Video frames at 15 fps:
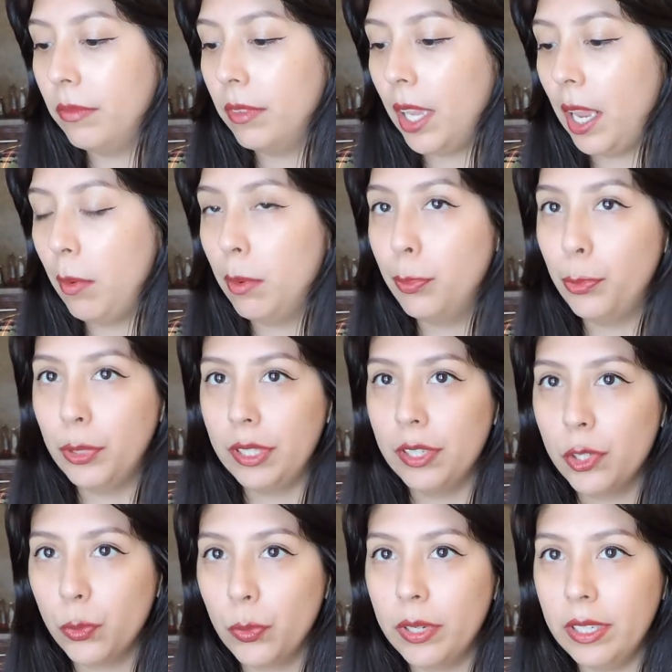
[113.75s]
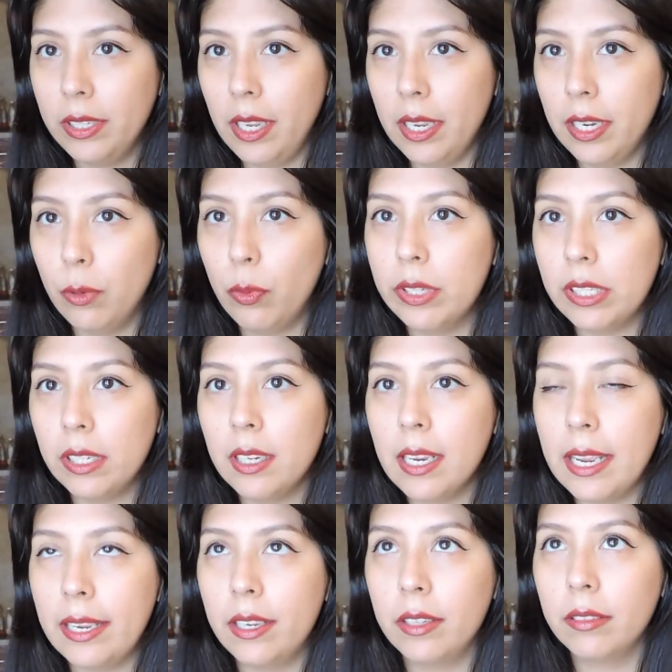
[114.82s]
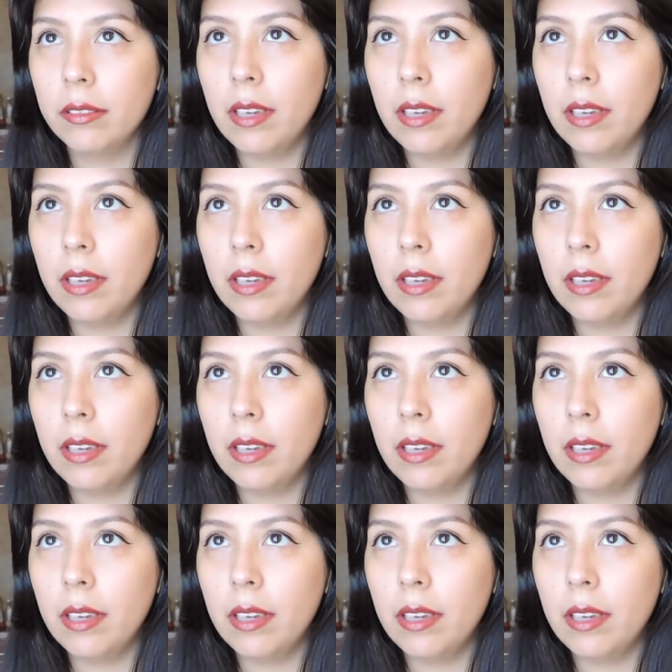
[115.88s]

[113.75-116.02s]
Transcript: came up with this one, and it wasn't like